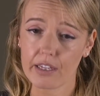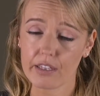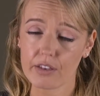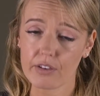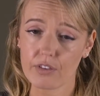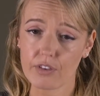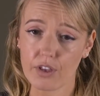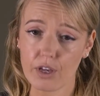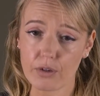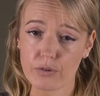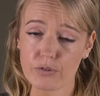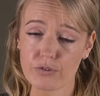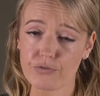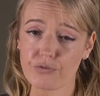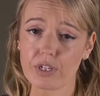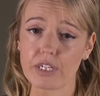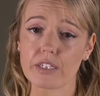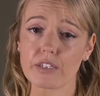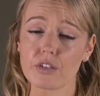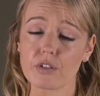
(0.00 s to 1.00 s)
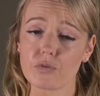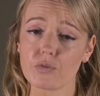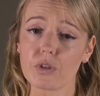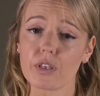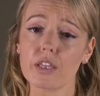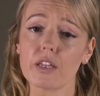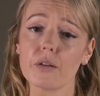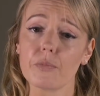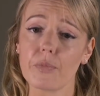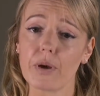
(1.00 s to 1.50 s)
those reasons
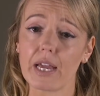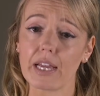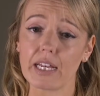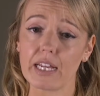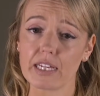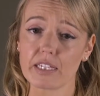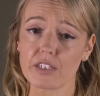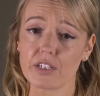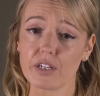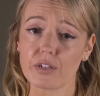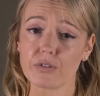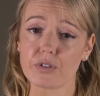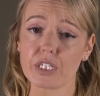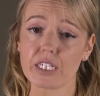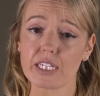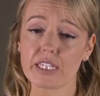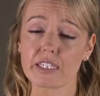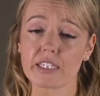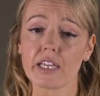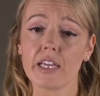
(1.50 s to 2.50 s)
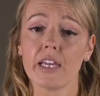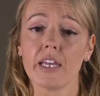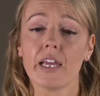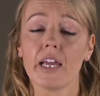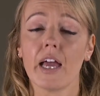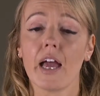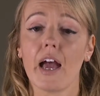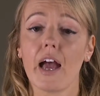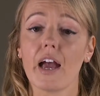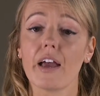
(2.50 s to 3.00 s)
within a payless notice,
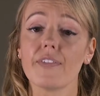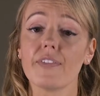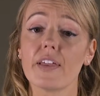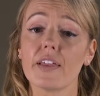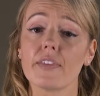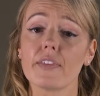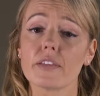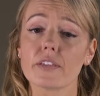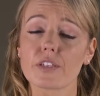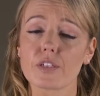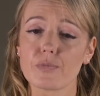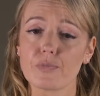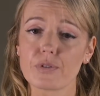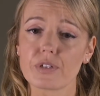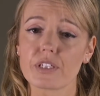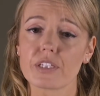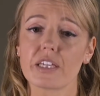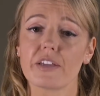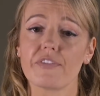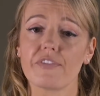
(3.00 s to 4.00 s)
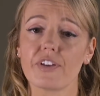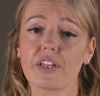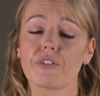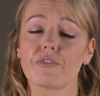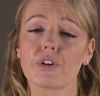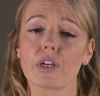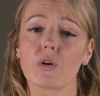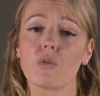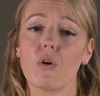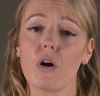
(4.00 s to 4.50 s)
and then there's specific
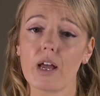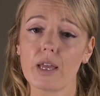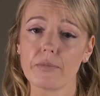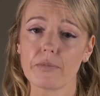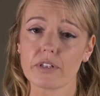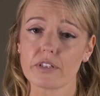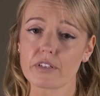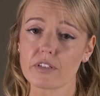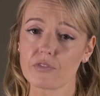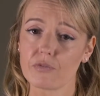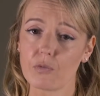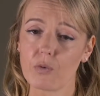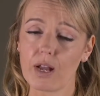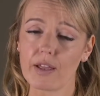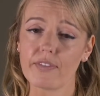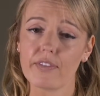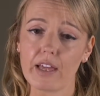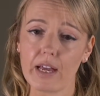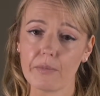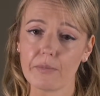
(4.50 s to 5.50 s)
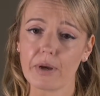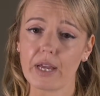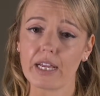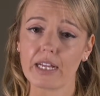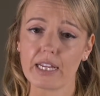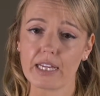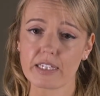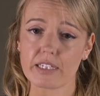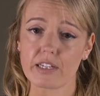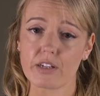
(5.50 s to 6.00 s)
requirements of when that
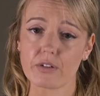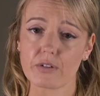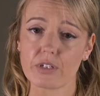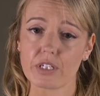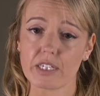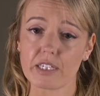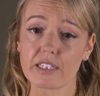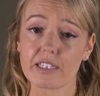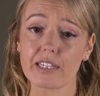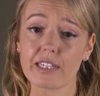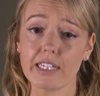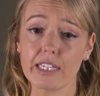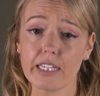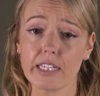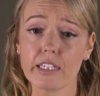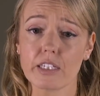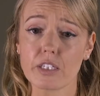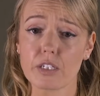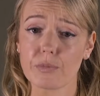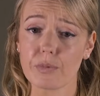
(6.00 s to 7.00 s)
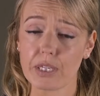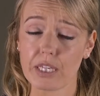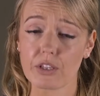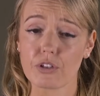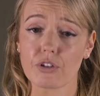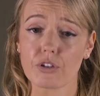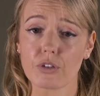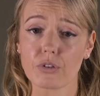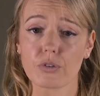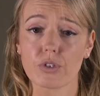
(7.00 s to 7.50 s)
payless notice needs to be
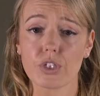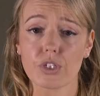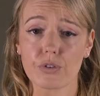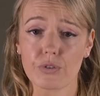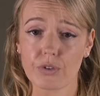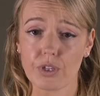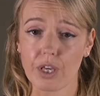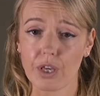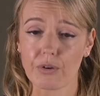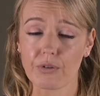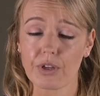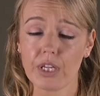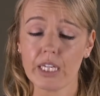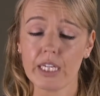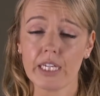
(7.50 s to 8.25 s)
issued to you.